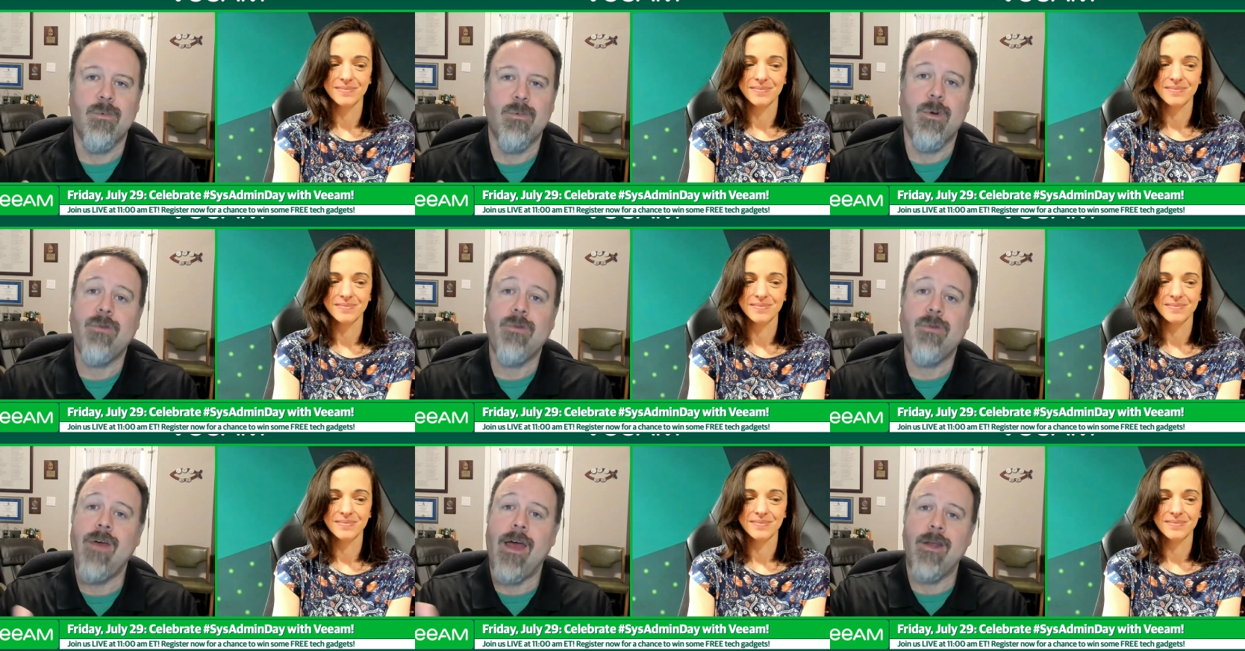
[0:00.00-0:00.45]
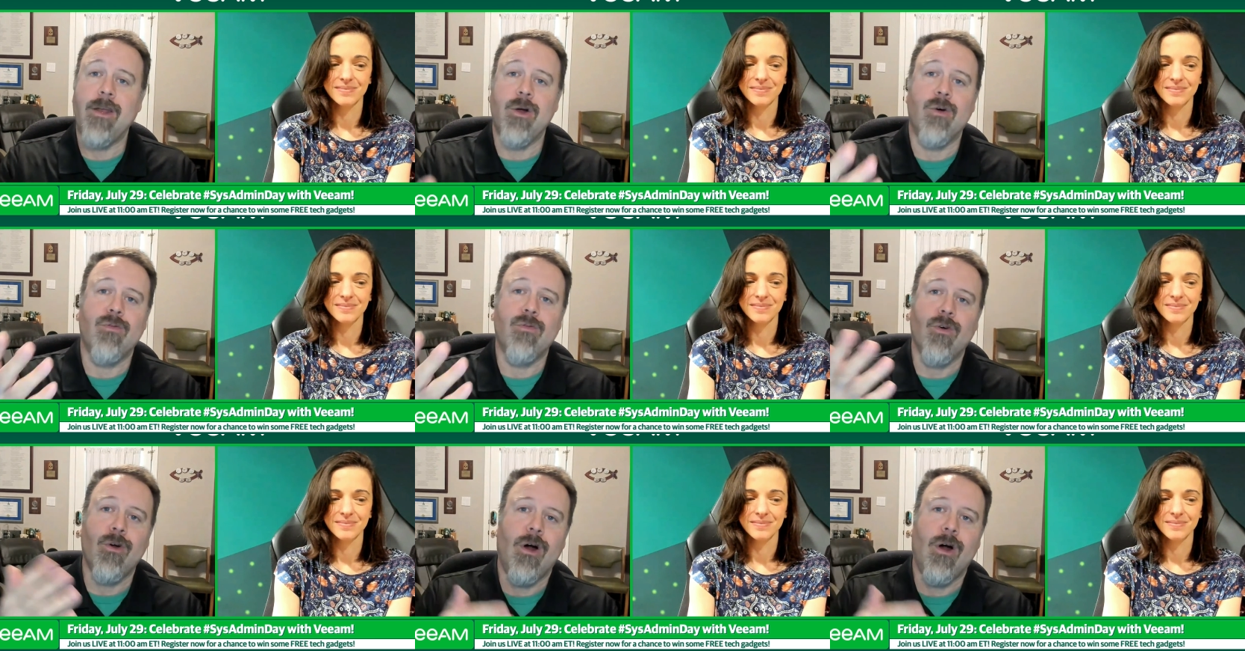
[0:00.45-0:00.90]
Speaker 1: Rick
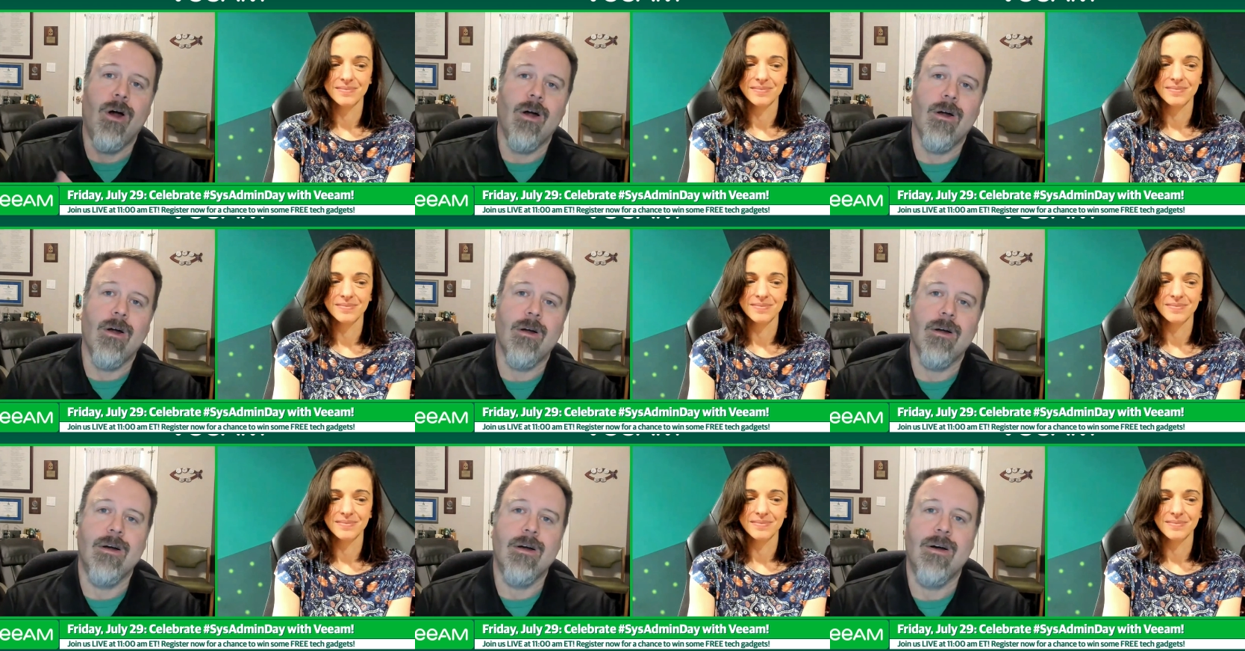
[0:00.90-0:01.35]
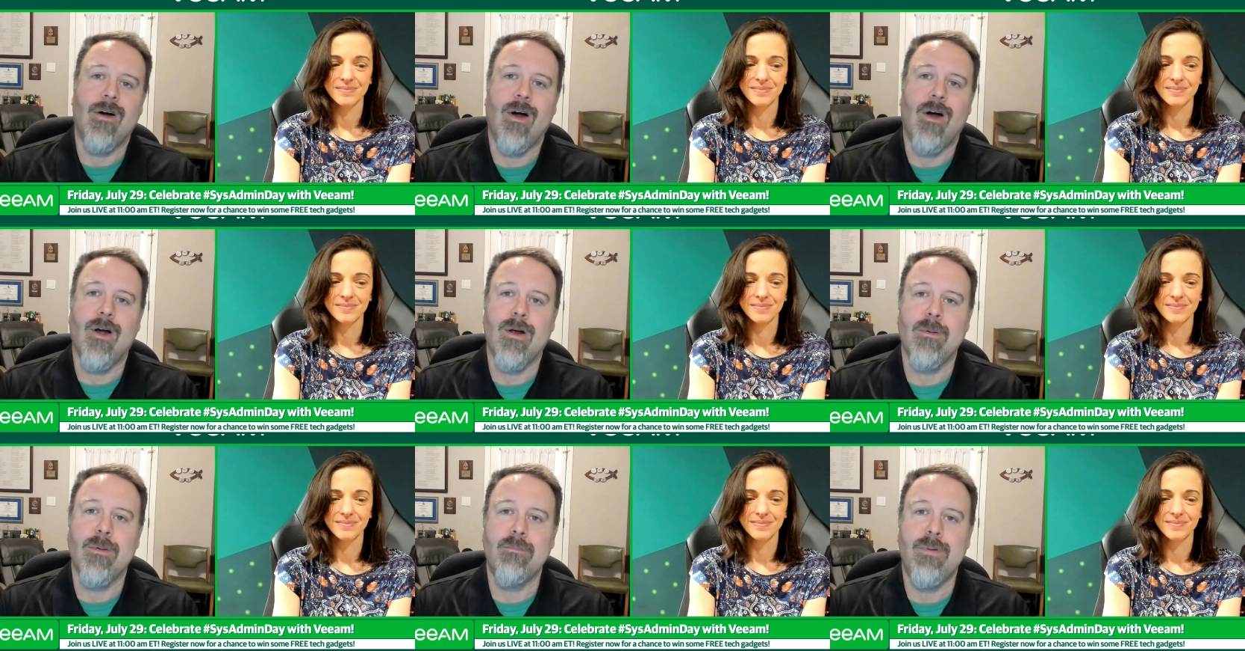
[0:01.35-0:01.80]
Vanover, our
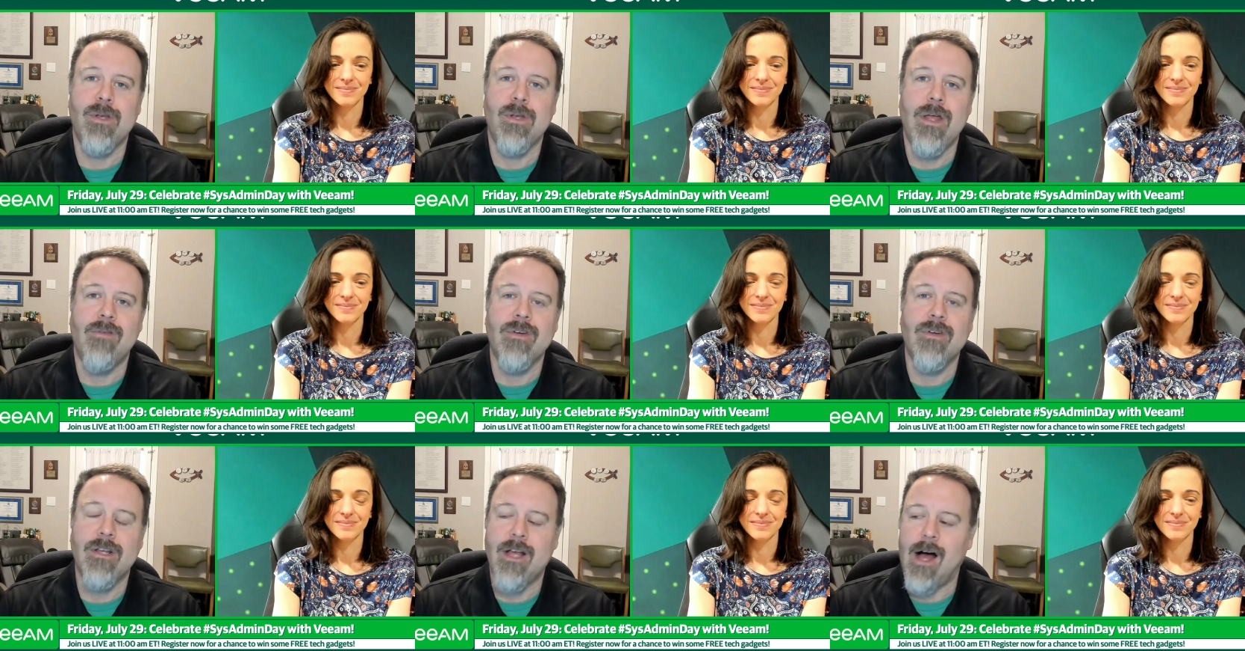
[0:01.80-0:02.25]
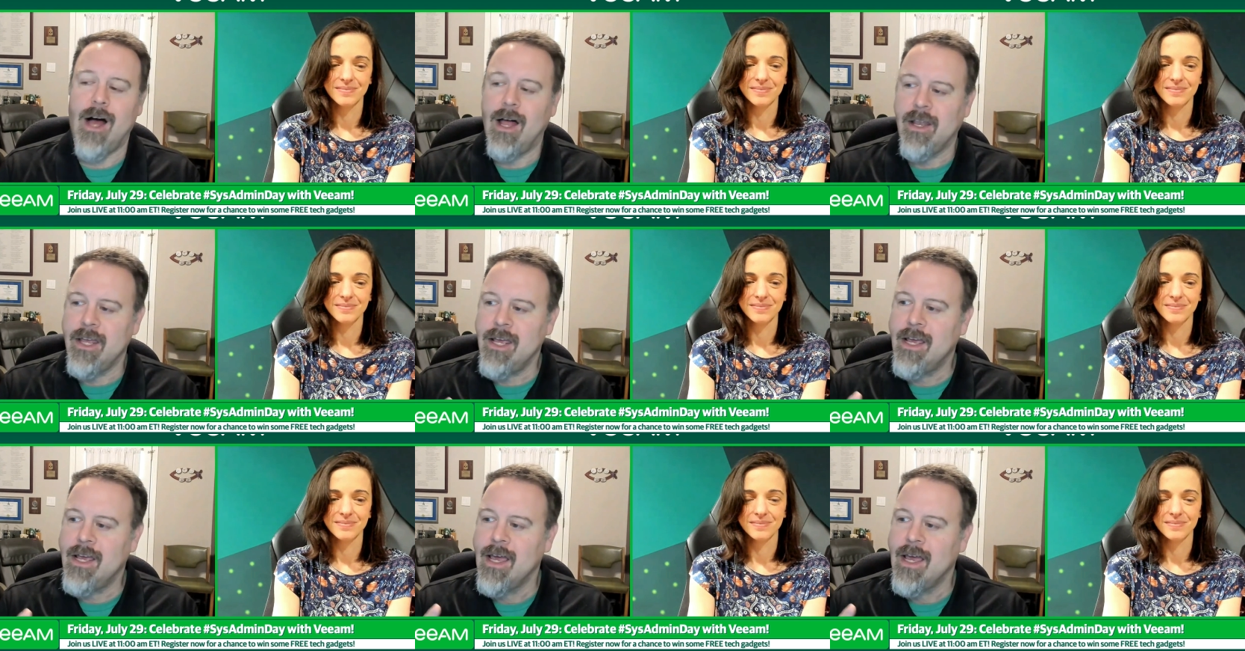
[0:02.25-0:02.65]
our beloved colleague.